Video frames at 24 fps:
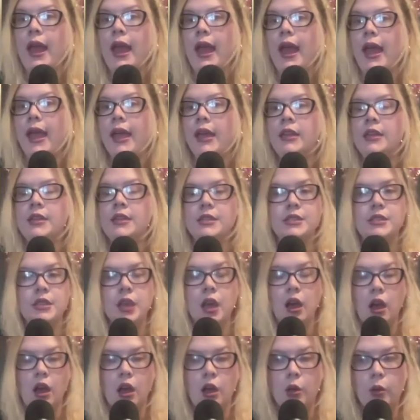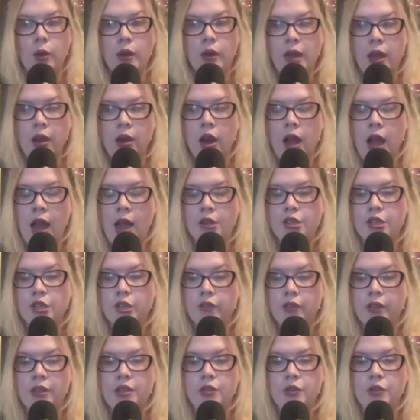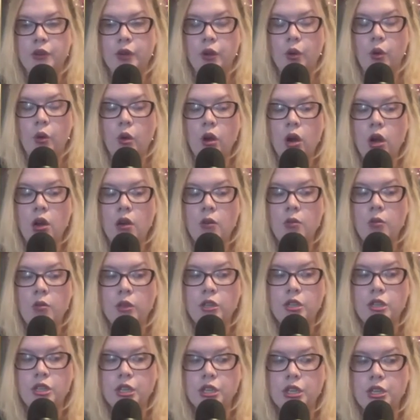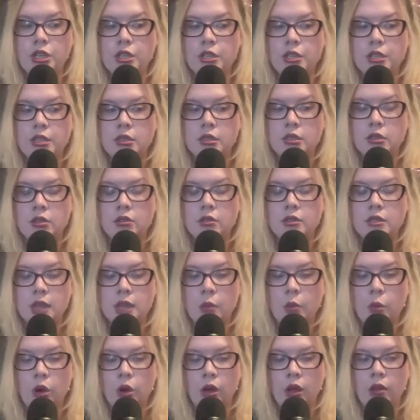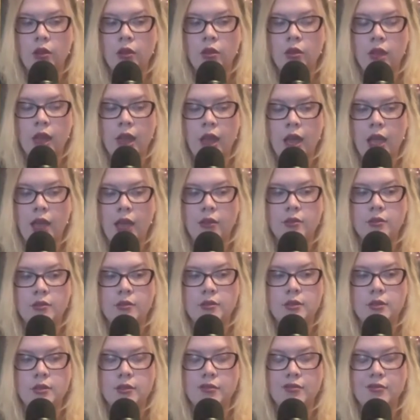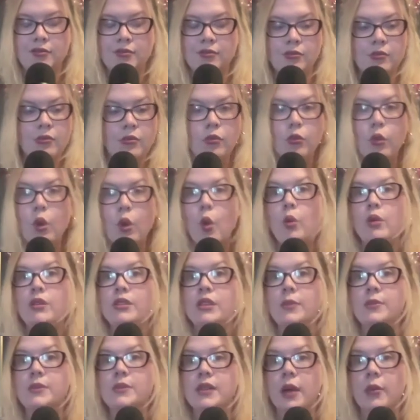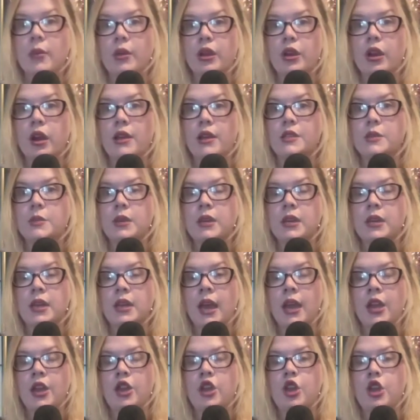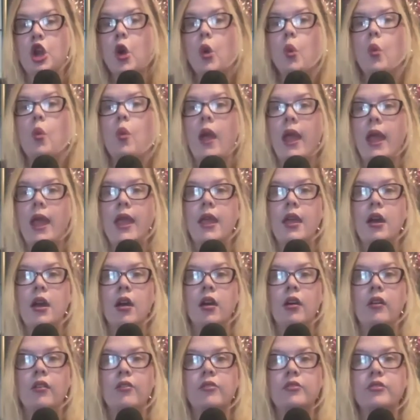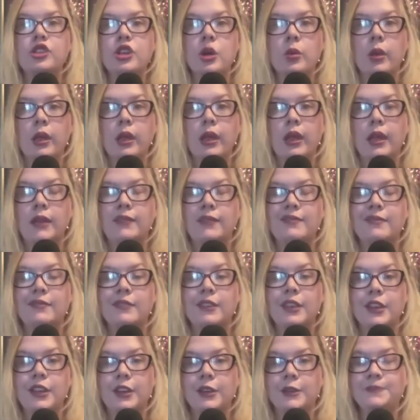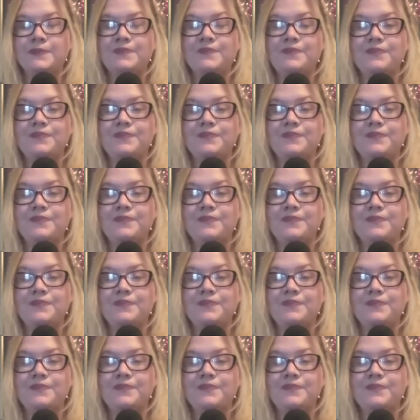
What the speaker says: And is Queen Hera actually vengeful, or was she just someone that was upset with her husband and had no way of showing it, you know?